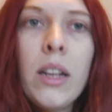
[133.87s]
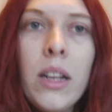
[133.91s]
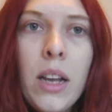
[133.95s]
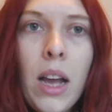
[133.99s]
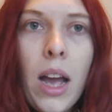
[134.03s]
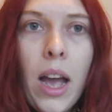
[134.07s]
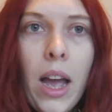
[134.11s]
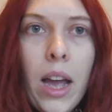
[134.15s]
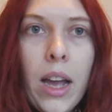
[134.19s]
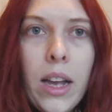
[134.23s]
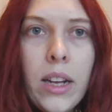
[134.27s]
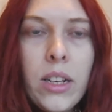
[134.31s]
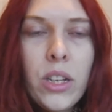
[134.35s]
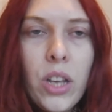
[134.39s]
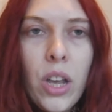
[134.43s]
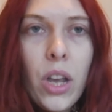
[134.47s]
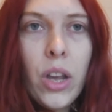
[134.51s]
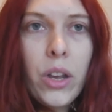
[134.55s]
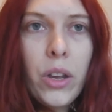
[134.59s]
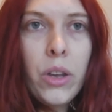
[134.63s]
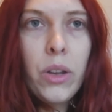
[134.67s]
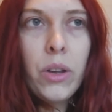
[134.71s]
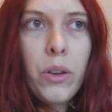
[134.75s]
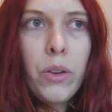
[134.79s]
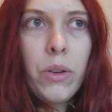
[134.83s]

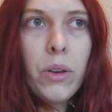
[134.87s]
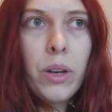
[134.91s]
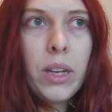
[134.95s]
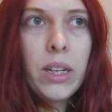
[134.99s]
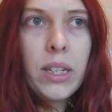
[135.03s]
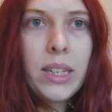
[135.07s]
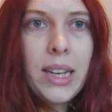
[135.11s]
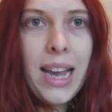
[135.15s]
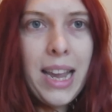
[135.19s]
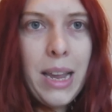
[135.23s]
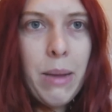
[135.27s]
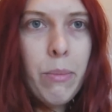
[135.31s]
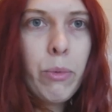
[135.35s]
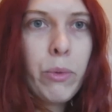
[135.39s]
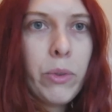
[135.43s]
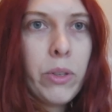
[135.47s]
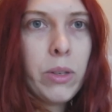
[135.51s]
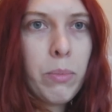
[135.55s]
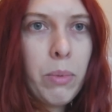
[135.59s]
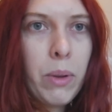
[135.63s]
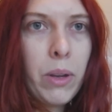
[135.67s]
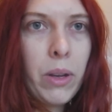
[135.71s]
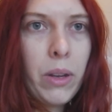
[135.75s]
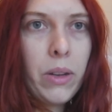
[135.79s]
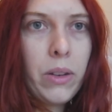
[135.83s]
2
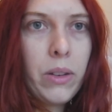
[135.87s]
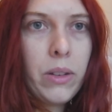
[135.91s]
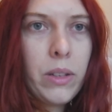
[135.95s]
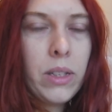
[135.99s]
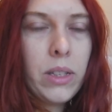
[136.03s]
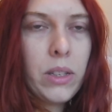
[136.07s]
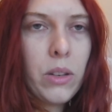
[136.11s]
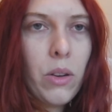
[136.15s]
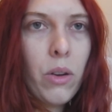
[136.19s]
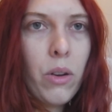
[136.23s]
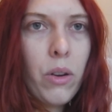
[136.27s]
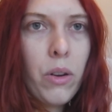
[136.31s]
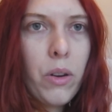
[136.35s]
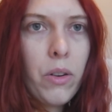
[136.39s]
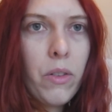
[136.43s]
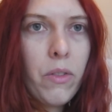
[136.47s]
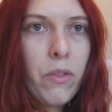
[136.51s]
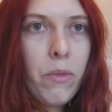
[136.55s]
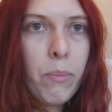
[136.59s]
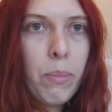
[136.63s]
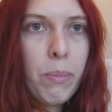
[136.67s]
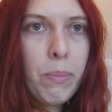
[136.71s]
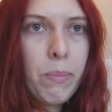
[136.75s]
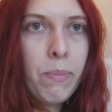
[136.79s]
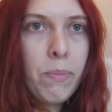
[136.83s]
tablespoons
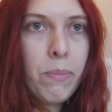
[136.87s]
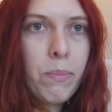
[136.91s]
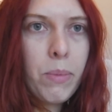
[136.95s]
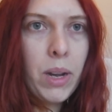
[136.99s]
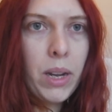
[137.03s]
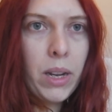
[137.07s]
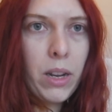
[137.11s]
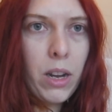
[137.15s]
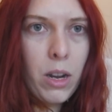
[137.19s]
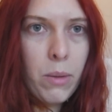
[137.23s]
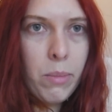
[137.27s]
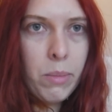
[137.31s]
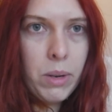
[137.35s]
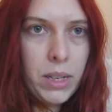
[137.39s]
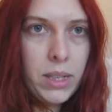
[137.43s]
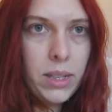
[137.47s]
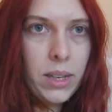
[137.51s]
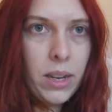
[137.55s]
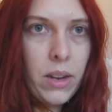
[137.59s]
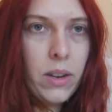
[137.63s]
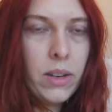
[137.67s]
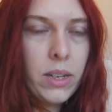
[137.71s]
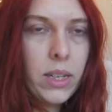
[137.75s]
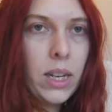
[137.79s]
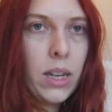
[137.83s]
of bicarbonate
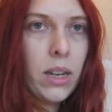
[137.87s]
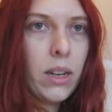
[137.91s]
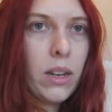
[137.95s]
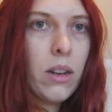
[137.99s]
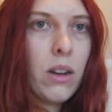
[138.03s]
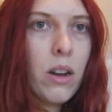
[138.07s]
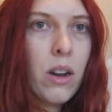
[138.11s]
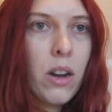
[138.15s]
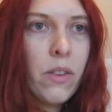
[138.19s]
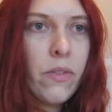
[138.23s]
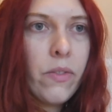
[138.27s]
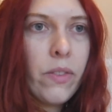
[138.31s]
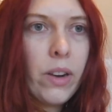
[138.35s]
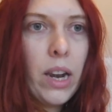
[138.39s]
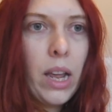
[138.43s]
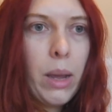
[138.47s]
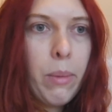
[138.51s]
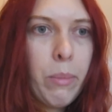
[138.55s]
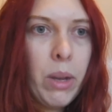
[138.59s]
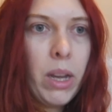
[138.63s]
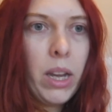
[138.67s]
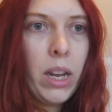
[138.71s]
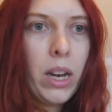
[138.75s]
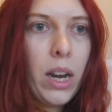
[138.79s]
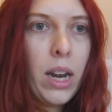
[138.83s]
soda, half a
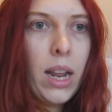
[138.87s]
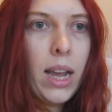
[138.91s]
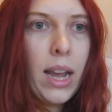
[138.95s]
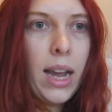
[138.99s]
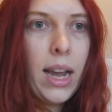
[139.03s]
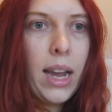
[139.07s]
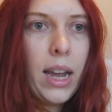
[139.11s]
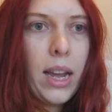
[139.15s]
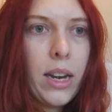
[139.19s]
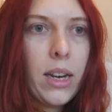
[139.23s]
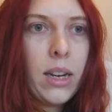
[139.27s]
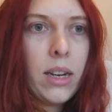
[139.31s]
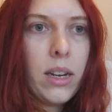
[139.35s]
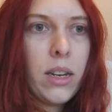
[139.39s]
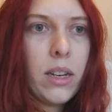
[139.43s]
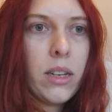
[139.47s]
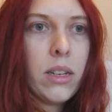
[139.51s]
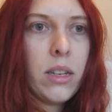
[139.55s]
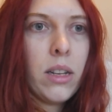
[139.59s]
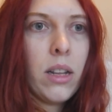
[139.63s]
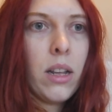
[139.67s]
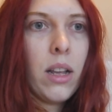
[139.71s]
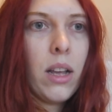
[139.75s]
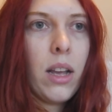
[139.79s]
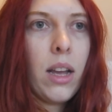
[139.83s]
lemon, and